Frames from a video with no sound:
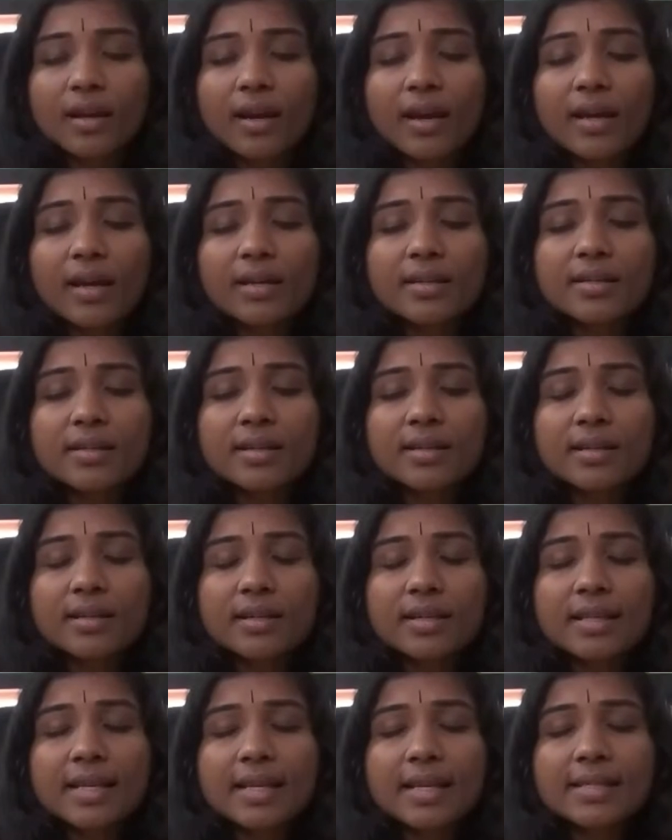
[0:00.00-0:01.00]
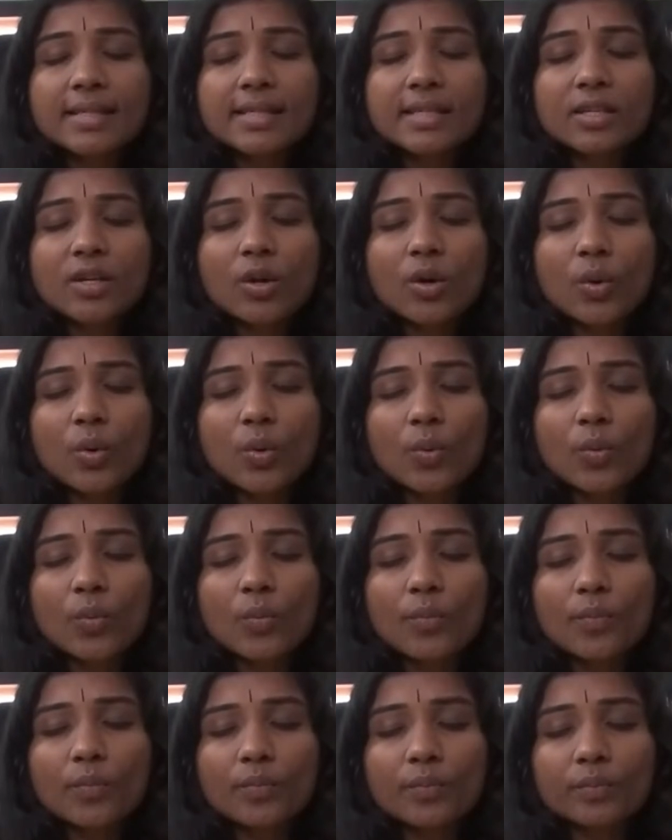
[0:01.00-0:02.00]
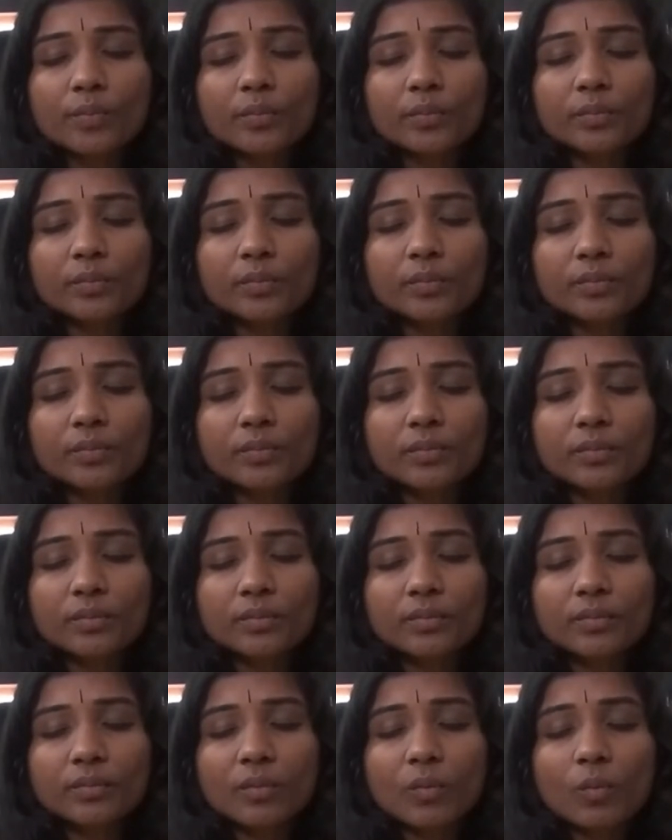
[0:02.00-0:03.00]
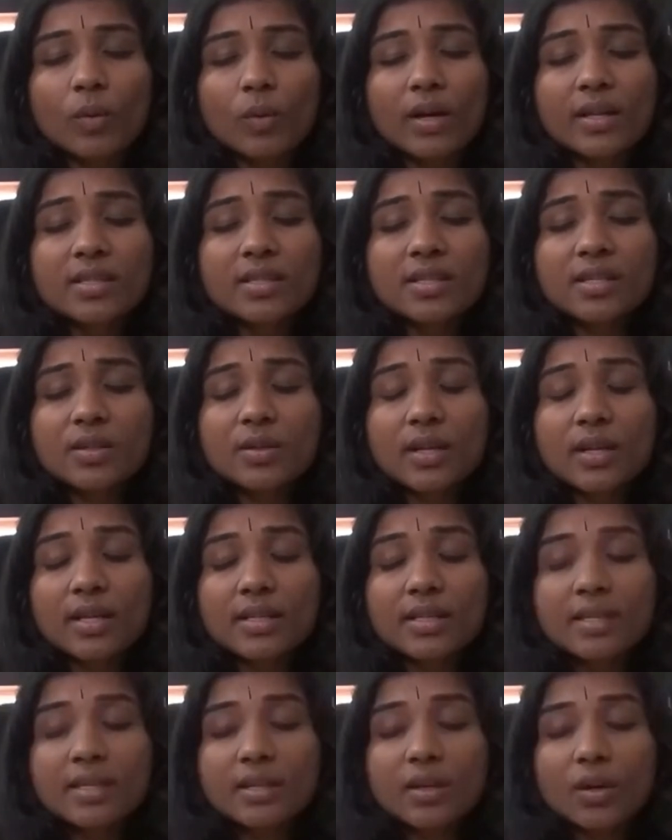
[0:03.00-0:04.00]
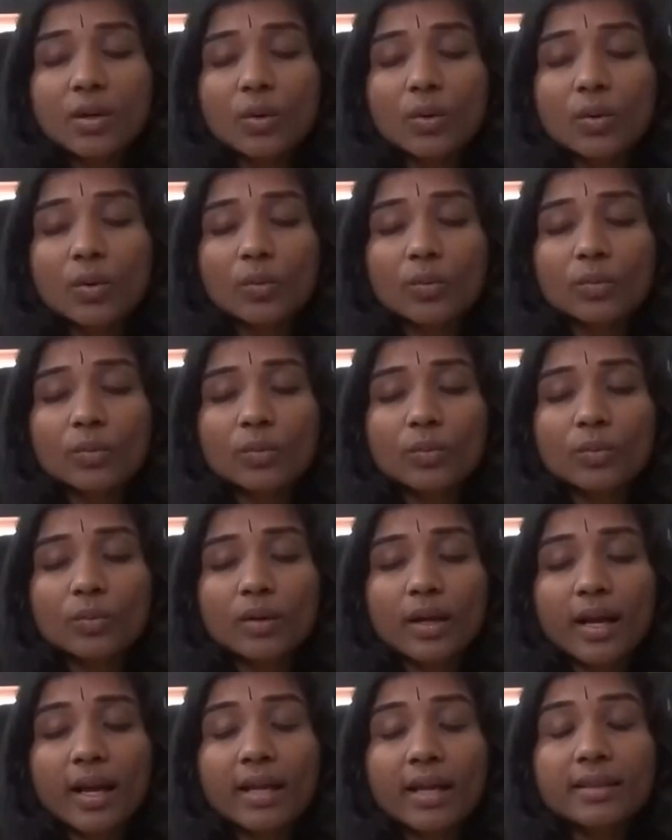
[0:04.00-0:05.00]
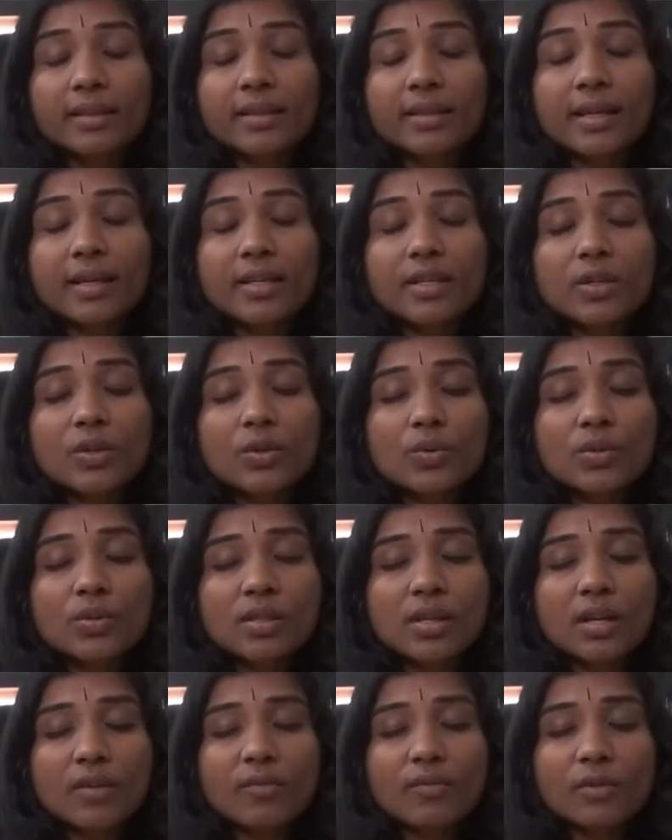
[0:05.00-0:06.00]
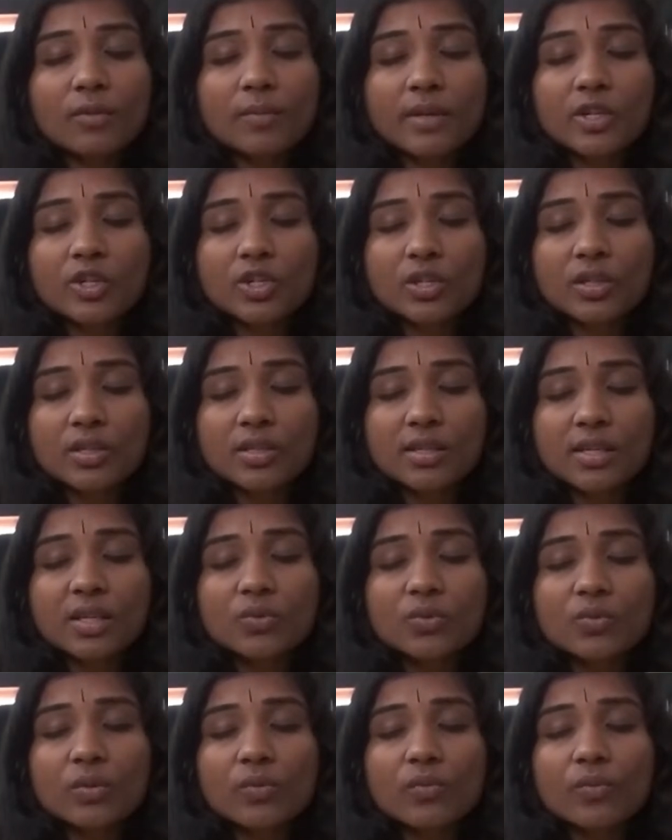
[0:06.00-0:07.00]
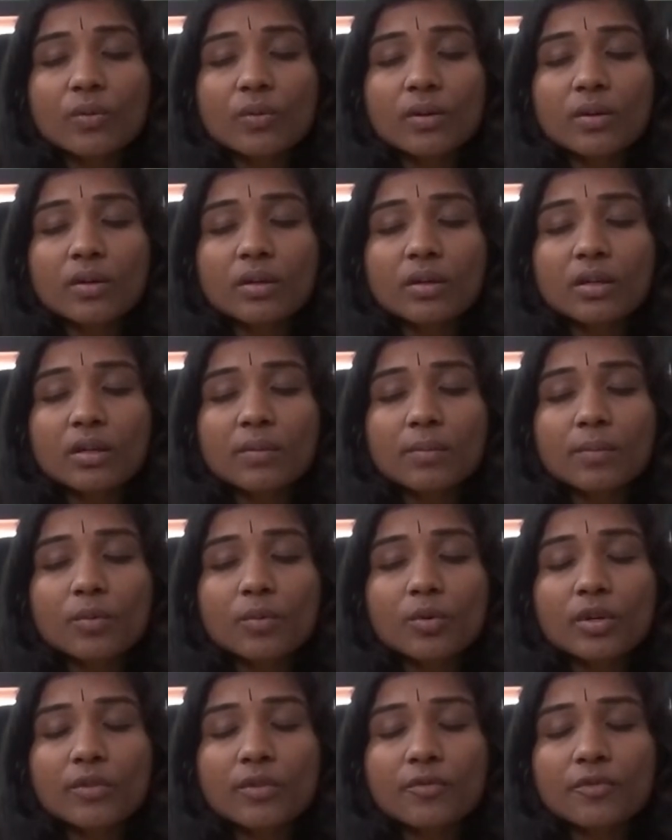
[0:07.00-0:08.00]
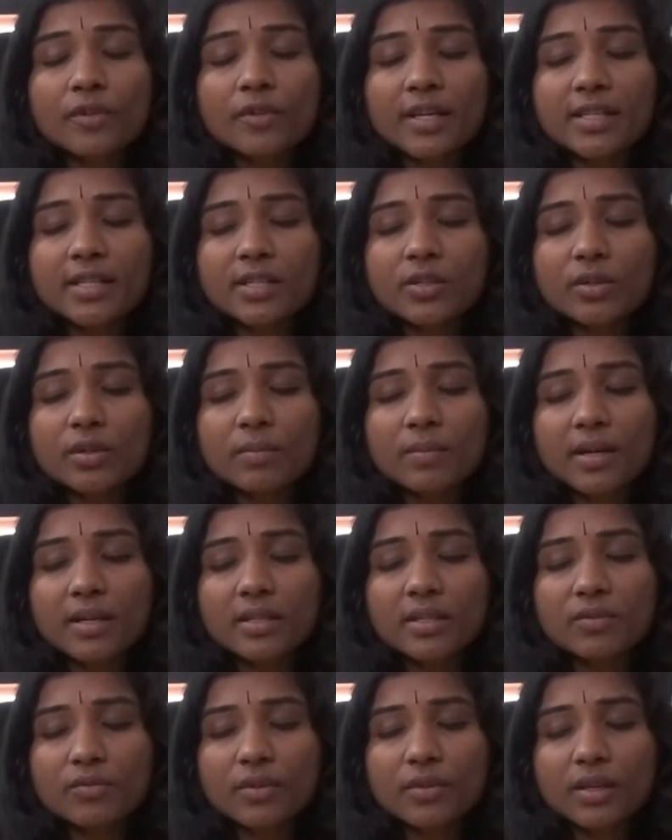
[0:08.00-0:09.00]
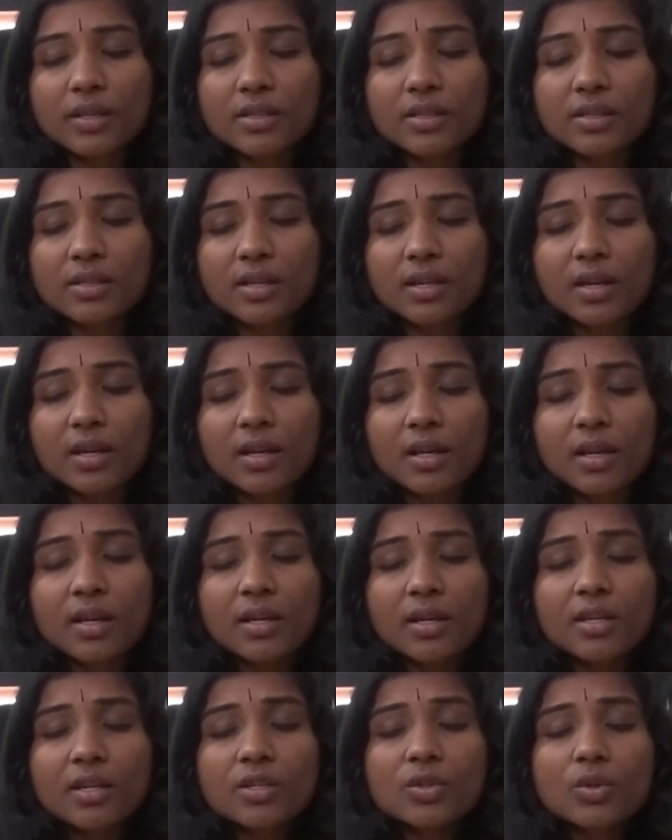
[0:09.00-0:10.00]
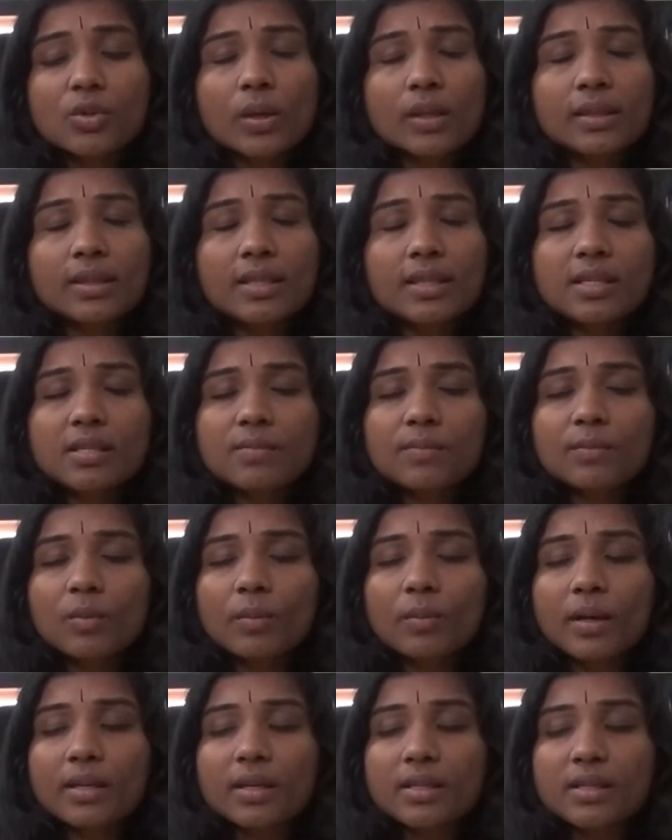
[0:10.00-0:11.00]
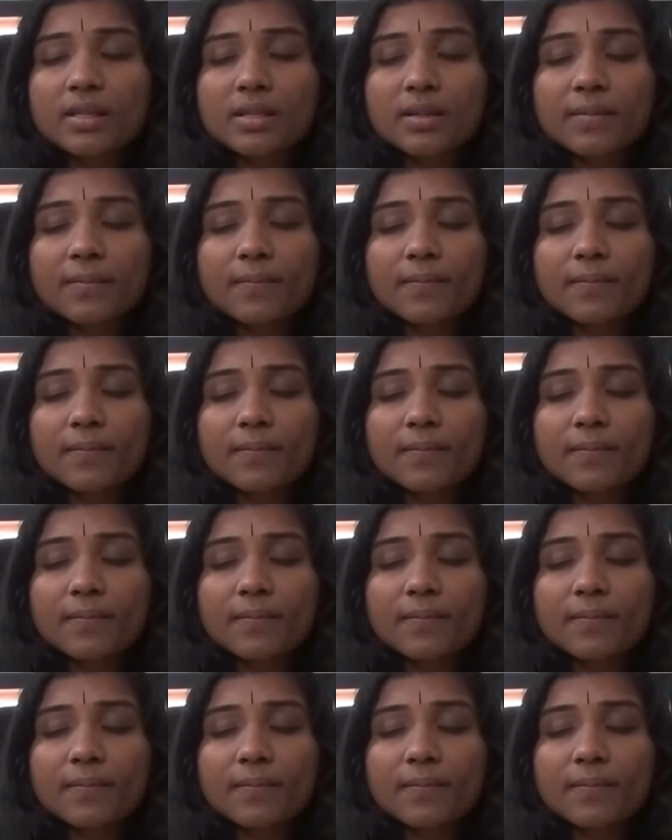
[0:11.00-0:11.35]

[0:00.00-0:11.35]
and let it go. Once you let it go, and then use the affirmations, it will work more effectively, my dear friends. So at this moment,